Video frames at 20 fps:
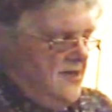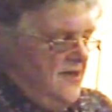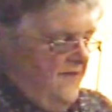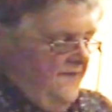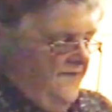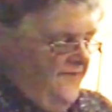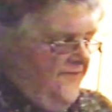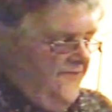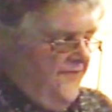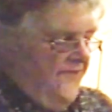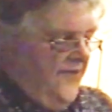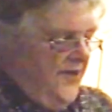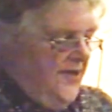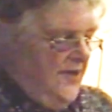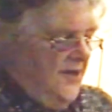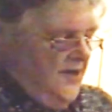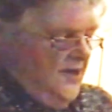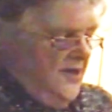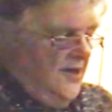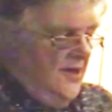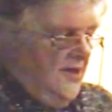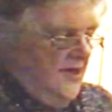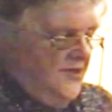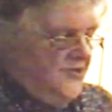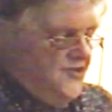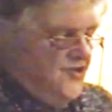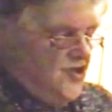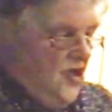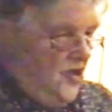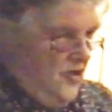If
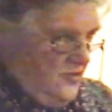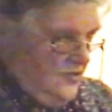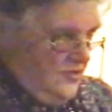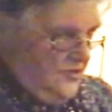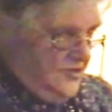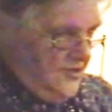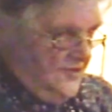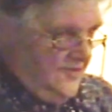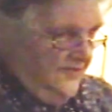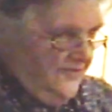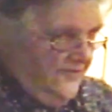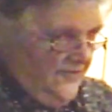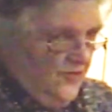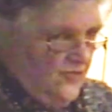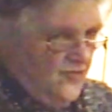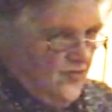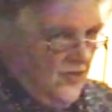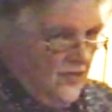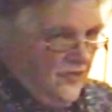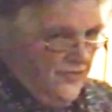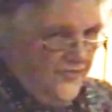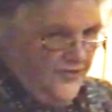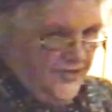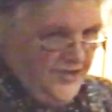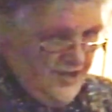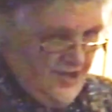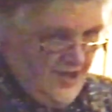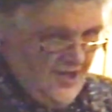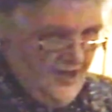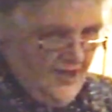a doctor flew
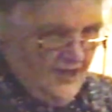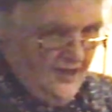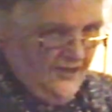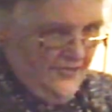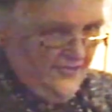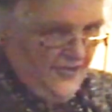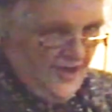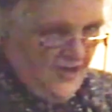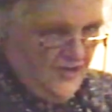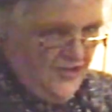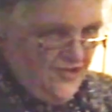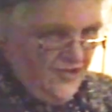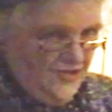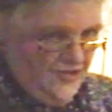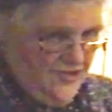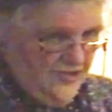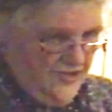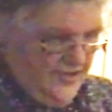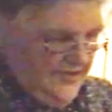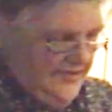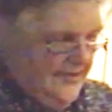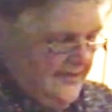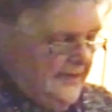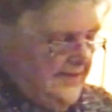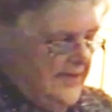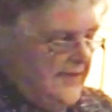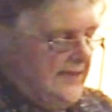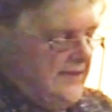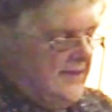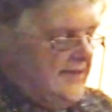over the air crash,
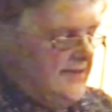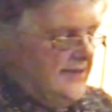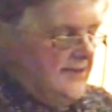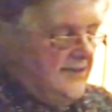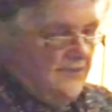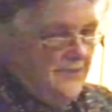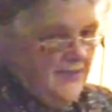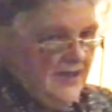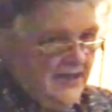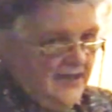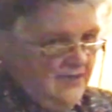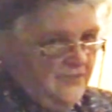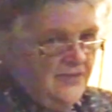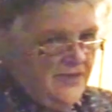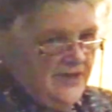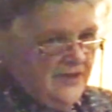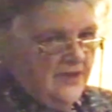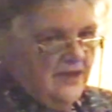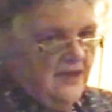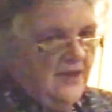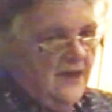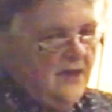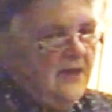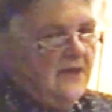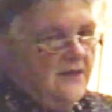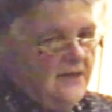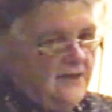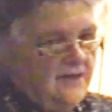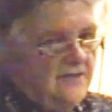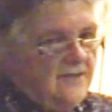he might be a
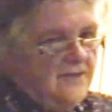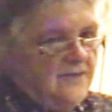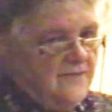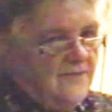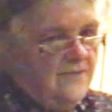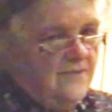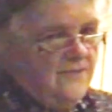guide,